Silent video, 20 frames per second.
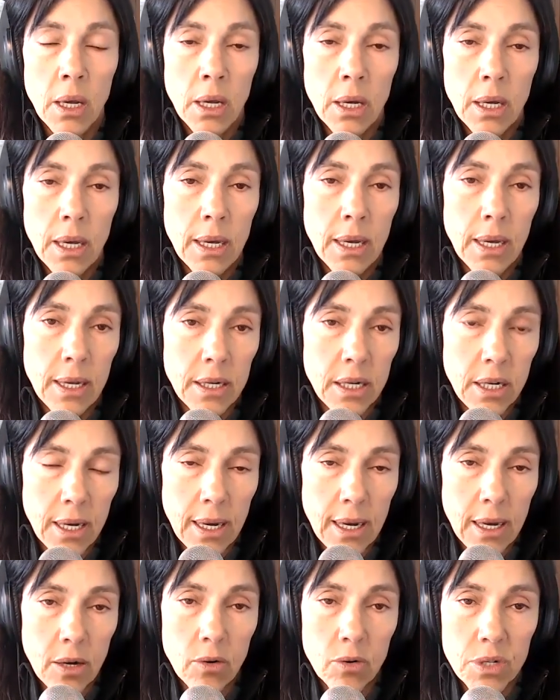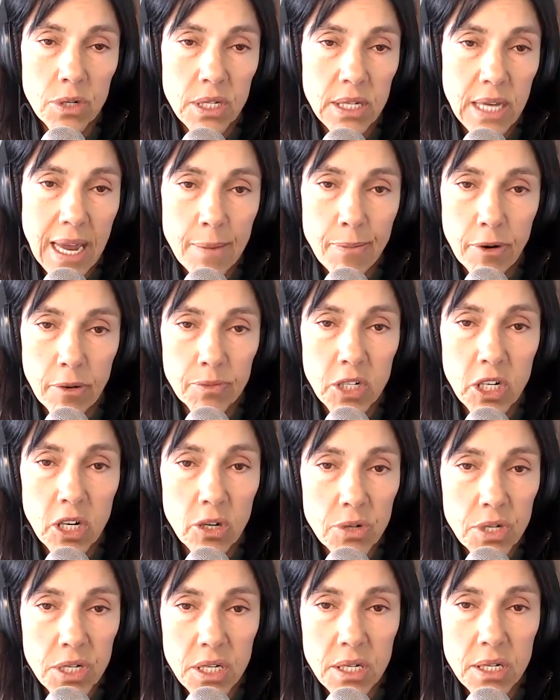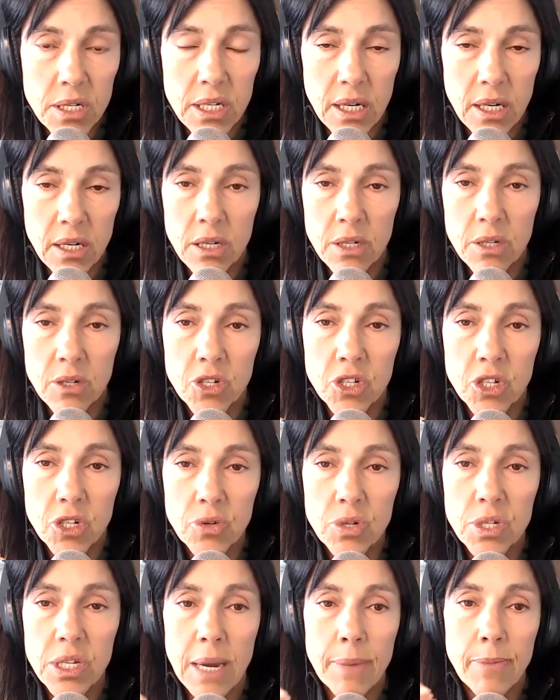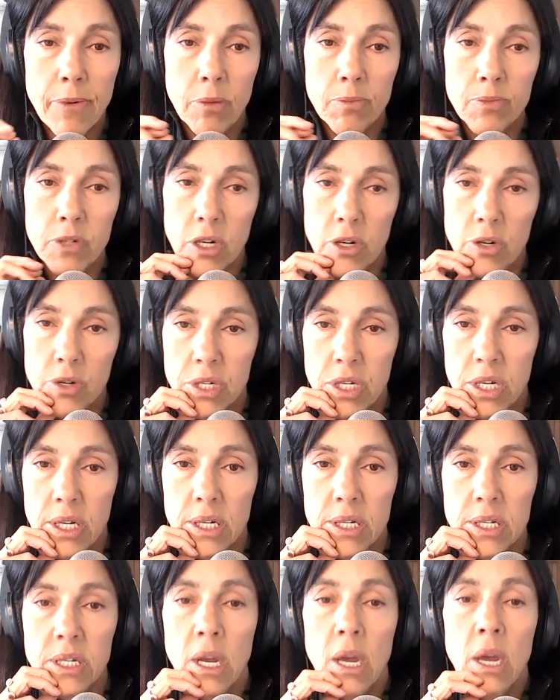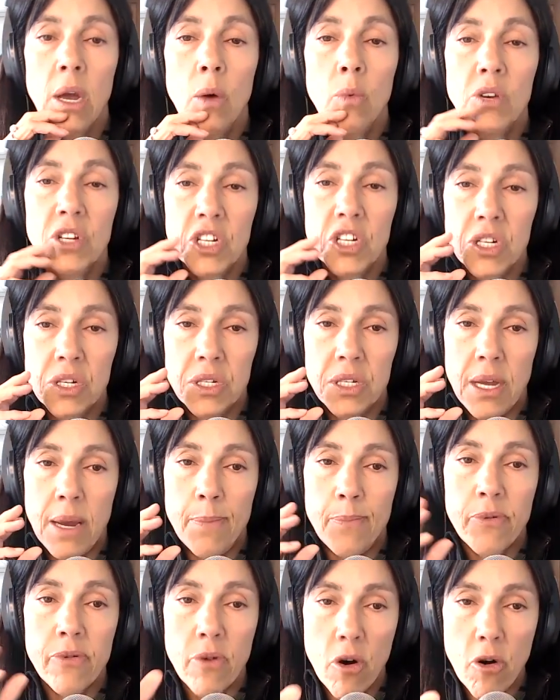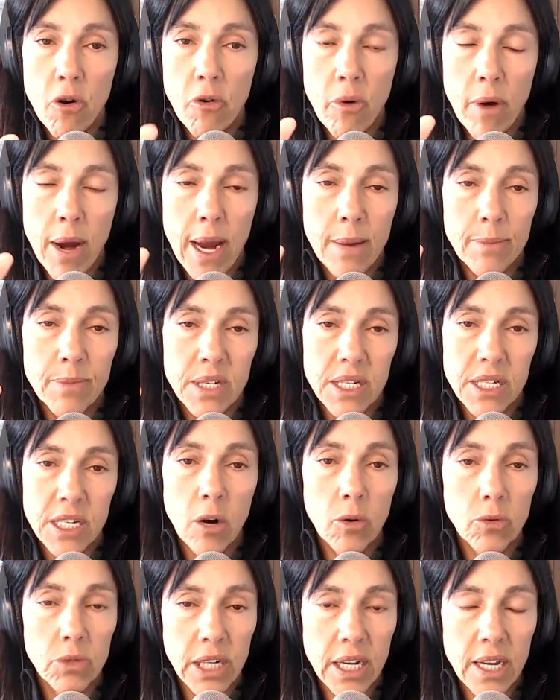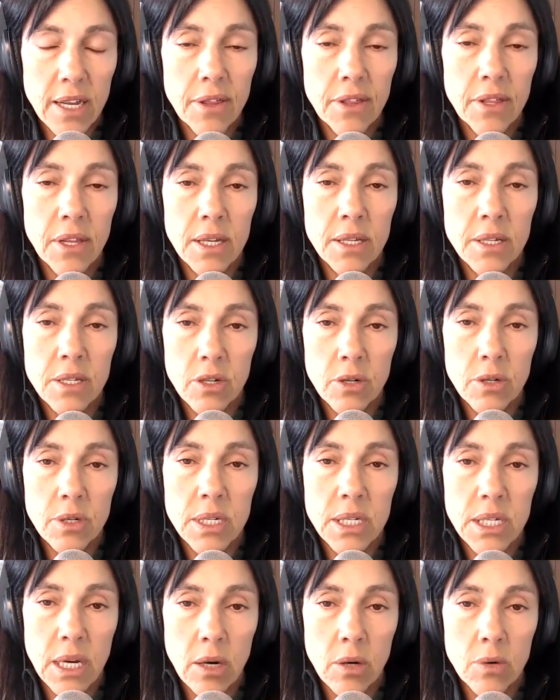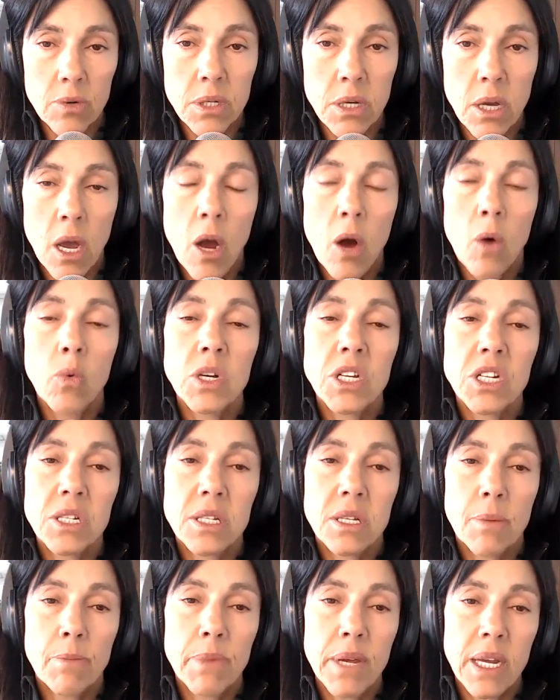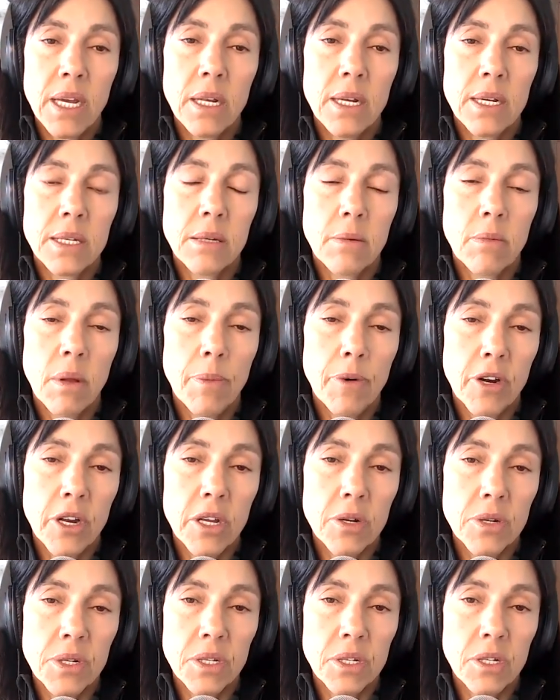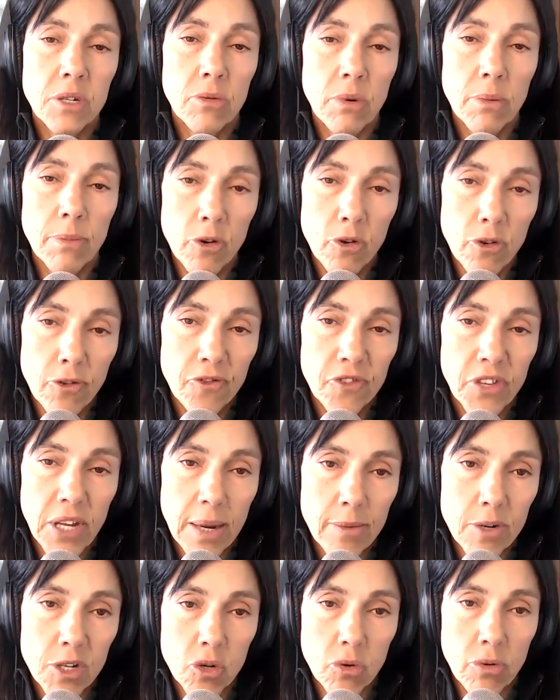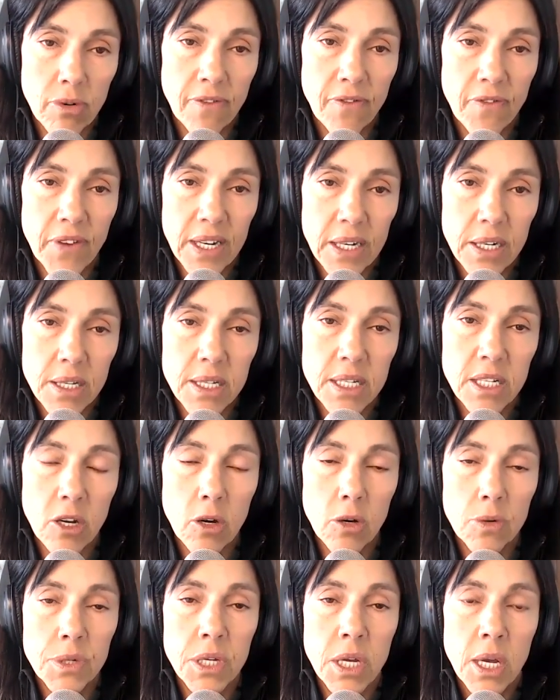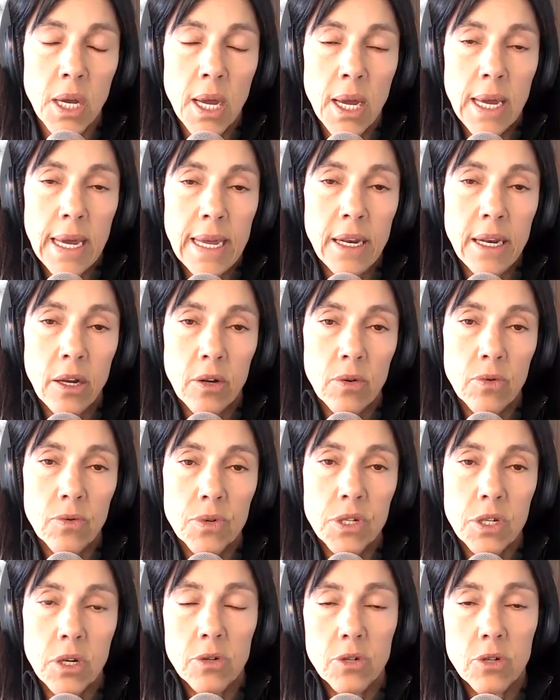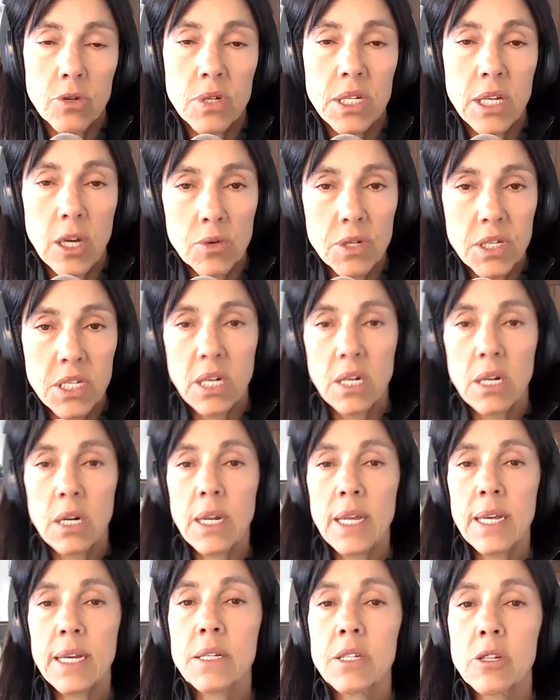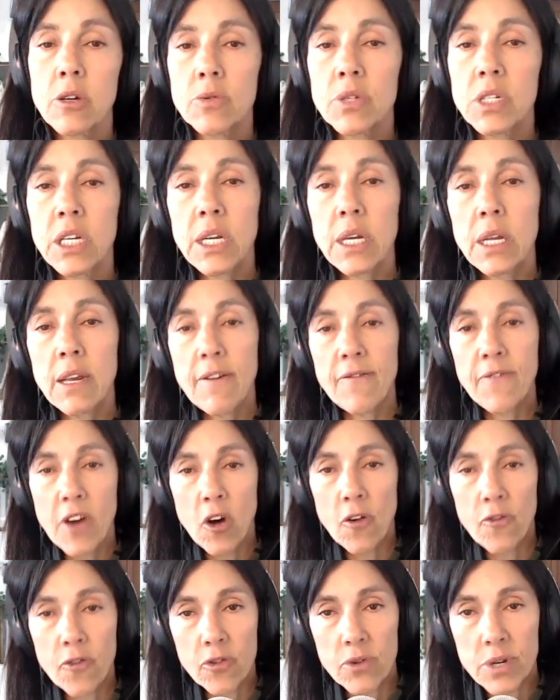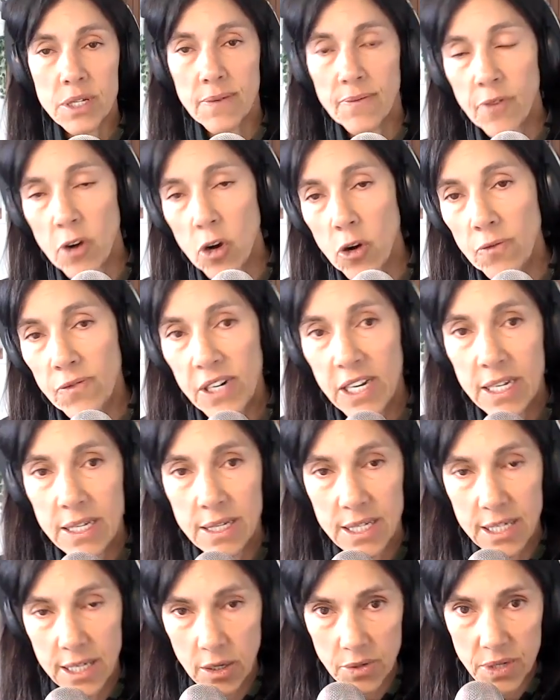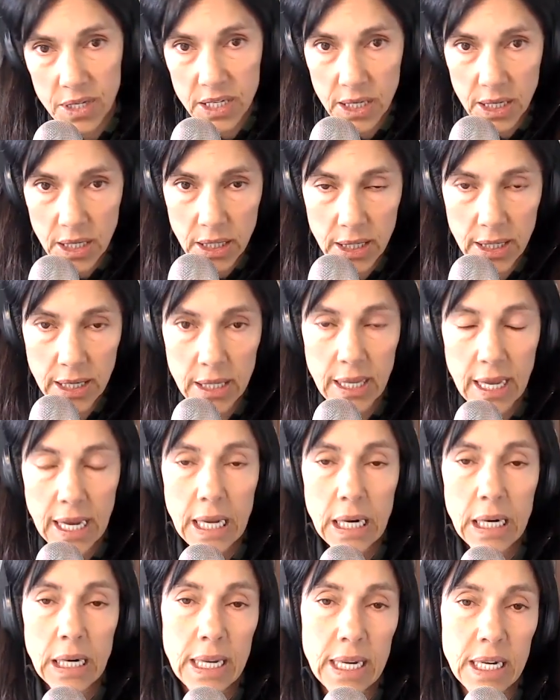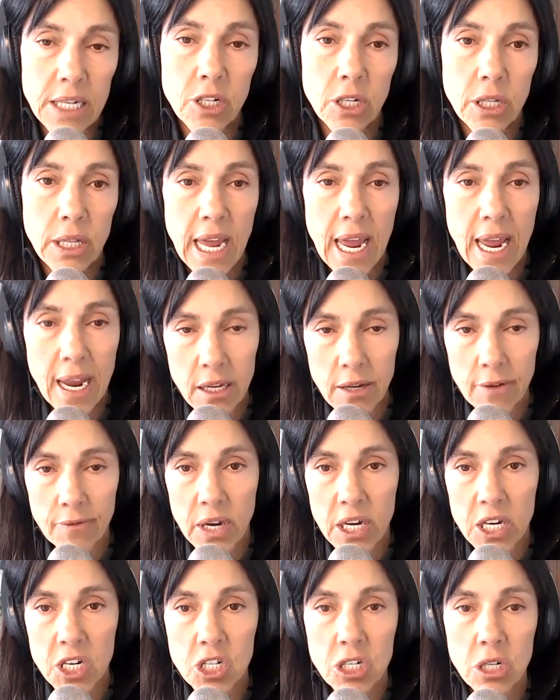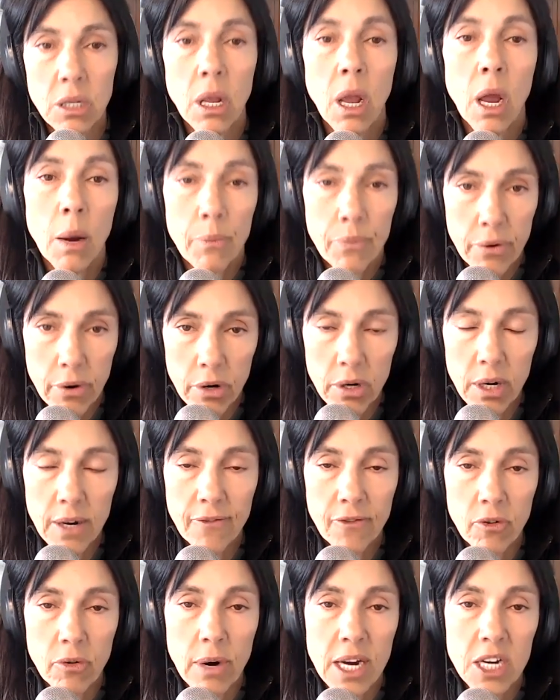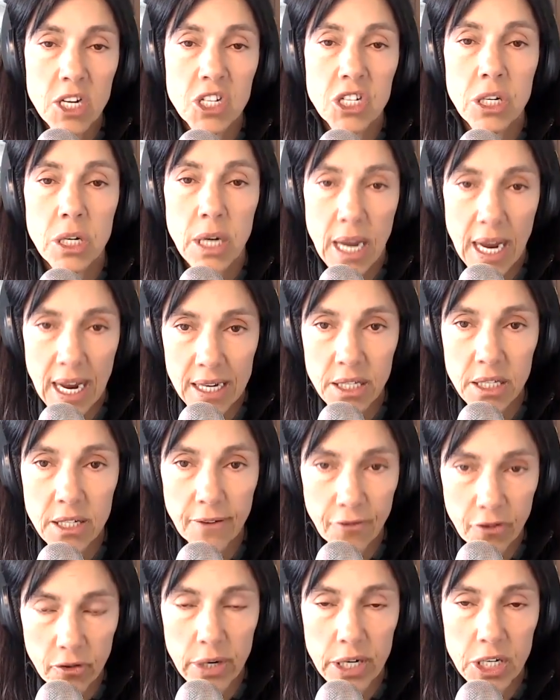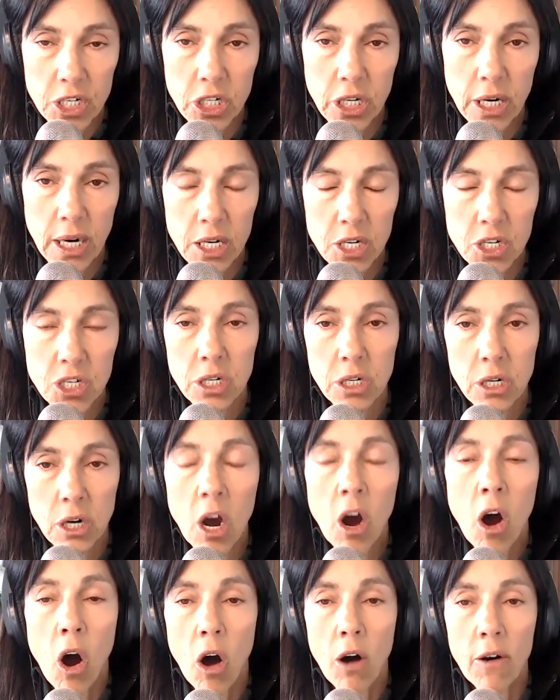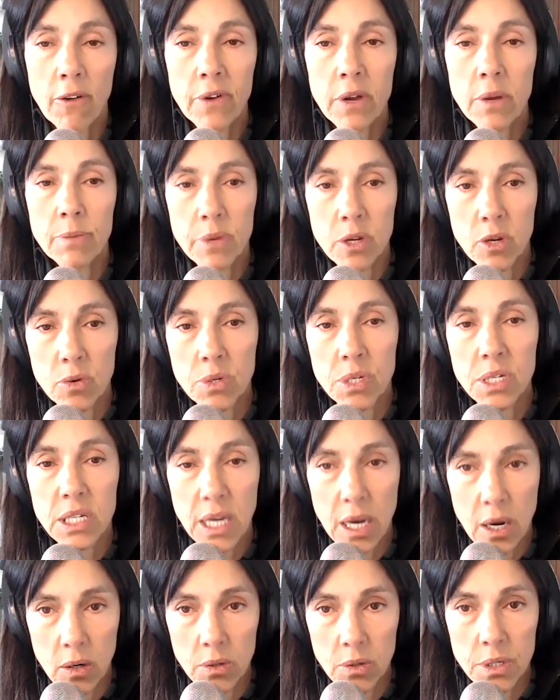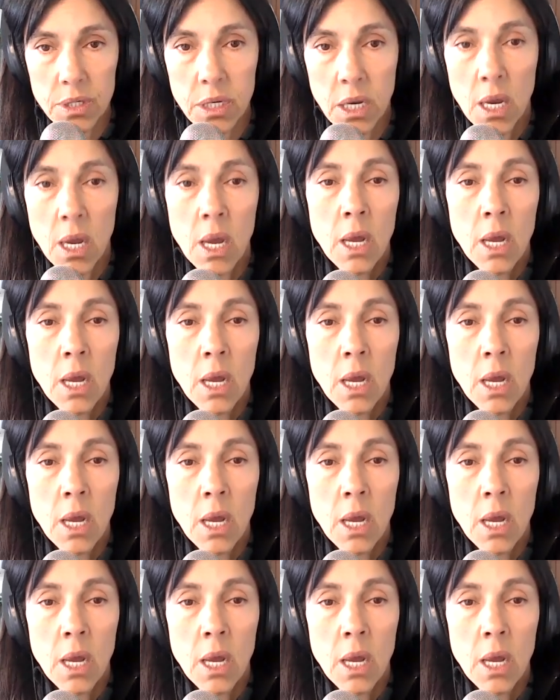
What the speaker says: It causes apoptosis. It can induce apoptosis, which is a programmed cell death in certain cells, which is a mechanism the body uses to remove damaged or infected cells. And it can also do cell signaling. So TNF-alpha is involved in cell signaling that can lead to the activation, proliferation, and differentiation of immune cells.